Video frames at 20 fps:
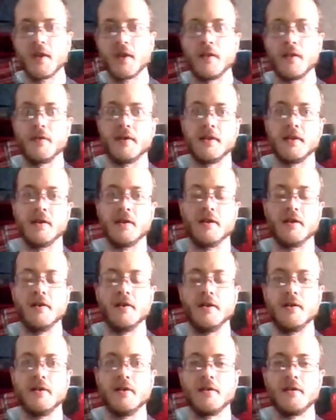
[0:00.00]

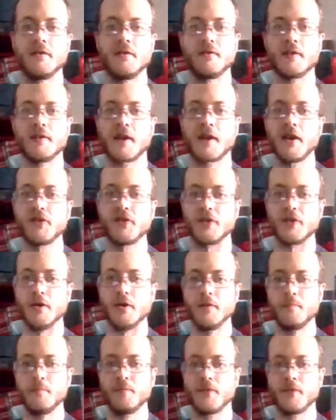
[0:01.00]
The case art
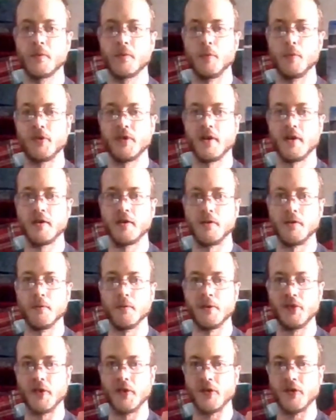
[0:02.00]
was not
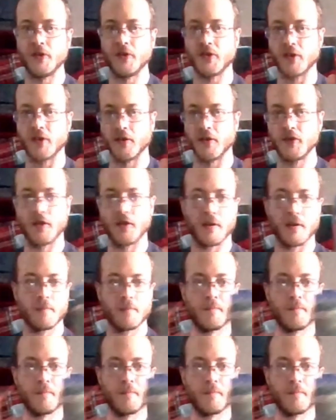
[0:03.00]
always this disgusting.